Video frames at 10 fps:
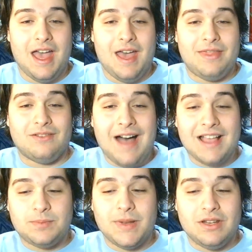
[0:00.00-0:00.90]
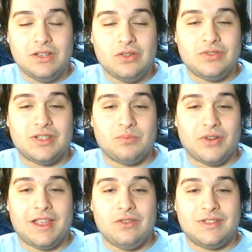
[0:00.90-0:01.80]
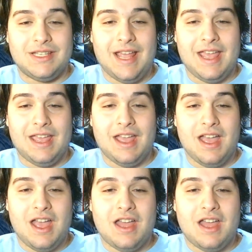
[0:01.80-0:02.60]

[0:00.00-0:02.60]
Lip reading: The last bit of news to bring you today